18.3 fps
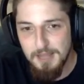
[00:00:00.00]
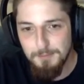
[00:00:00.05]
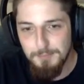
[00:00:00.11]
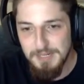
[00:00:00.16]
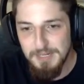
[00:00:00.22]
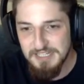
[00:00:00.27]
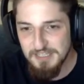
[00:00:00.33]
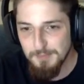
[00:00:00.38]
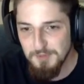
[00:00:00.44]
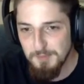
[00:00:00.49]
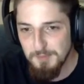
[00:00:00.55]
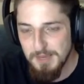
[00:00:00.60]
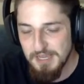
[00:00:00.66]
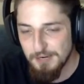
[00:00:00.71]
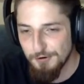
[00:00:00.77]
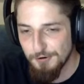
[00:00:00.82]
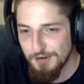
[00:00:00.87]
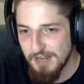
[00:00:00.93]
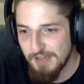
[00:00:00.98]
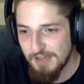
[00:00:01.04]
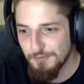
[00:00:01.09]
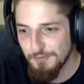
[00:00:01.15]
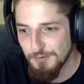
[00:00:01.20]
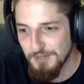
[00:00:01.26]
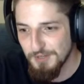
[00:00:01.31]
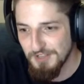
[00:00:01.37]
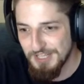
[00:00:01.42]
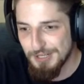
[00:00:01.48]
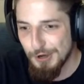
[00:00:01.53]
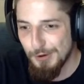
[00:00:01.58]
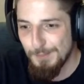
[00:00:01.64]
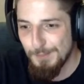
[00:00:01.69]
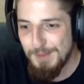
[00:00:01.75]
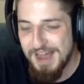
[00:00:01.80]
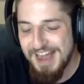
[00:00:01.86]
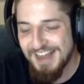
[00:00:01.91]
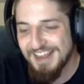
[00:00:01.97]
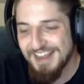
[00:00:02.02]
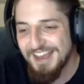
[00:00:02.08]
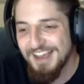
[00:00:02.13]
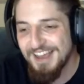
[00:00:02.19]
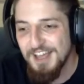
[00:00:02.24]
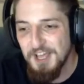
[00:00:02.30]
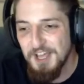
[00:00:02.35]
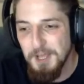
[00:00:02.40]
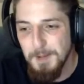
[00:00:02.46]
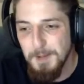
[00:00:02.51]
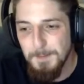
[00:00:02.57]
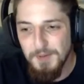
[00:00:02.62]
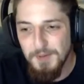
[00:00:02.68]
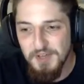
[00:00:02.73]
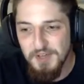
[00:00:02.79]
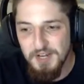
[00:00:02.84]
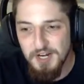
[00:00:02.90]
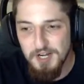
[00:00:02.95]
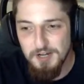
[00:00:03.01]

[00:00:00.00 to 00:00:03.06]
picked up the manga and haven't really gone back. But